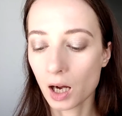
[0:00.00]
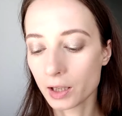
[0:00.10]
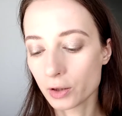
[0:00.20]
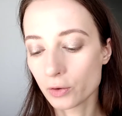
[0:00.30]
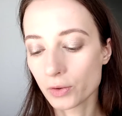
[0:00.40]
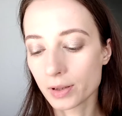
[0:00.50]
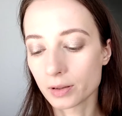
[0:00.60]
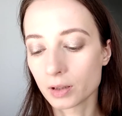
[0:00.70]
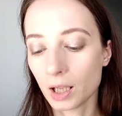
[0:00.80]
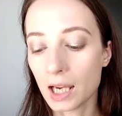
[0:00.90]
use
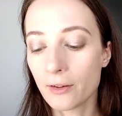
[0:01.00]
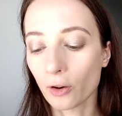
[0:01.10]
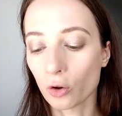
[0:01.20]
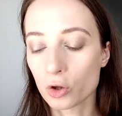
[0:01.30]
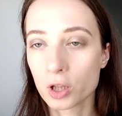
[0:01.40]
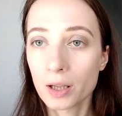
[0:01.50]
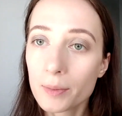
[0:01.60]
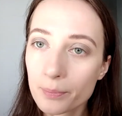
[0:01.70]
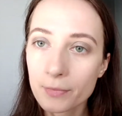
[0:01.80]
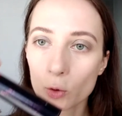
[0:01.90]
an Yves Rocher
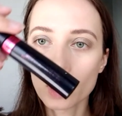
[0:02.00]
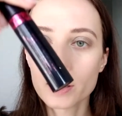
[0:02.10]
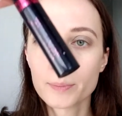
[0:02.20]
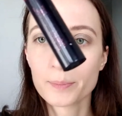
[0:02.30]
one.